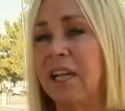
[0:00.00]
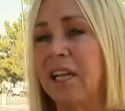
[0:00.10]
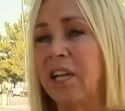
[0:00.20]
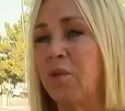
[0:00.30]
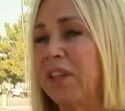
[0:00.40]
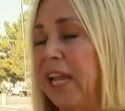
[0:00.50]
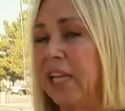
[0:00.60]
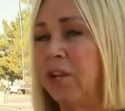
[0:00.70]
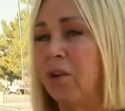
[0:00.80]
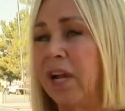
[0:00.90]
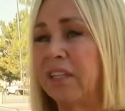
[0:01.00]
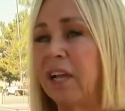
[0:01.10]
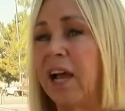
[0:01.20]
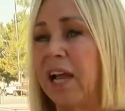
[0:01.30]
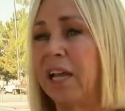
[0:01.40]
you know, when the AQI
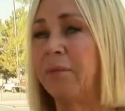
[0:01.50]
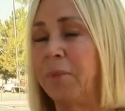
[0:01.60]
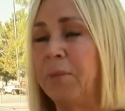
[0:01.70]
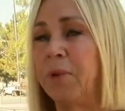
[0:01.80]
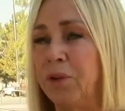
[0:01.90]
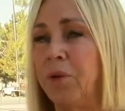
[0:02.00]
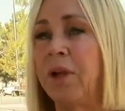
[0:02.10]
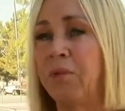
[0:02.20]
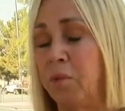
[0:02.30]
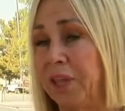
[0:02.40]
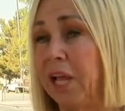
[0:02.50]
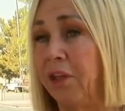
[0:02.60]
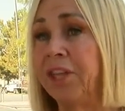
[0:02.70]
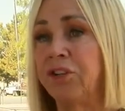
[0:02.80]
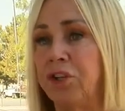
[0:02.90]
is high, people with
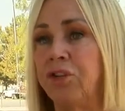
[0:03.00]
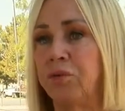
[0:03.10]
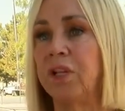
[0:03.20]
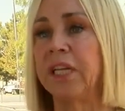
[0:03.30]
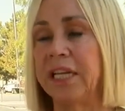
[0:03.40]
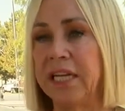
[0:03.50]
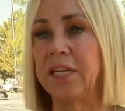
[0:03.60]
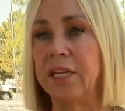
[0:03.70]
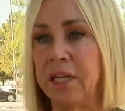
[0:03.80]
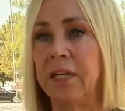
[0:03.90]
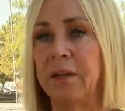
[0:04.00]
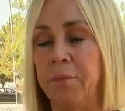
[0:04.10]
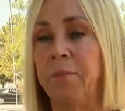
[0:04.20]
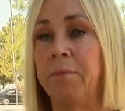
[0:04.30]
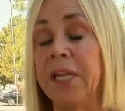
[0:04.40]
health issues really need
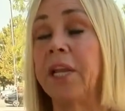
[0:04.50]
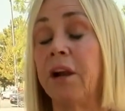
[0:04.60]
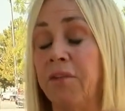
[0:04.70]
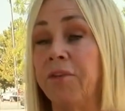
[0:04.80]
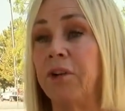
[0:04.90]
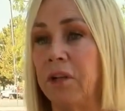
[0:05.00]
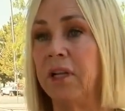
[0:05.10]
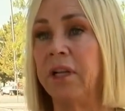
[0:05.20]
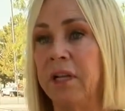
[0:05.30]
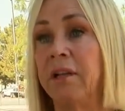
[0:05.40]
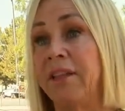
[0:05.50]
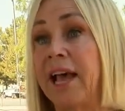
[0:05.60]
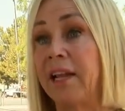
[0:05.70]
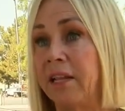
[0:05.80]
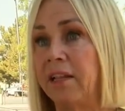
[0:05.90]
to be careful.
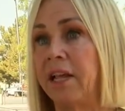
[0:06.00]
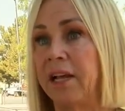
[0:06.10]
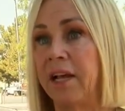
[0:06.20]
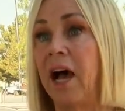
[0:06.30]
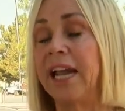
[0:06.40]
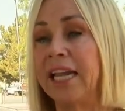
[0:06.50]
That and the high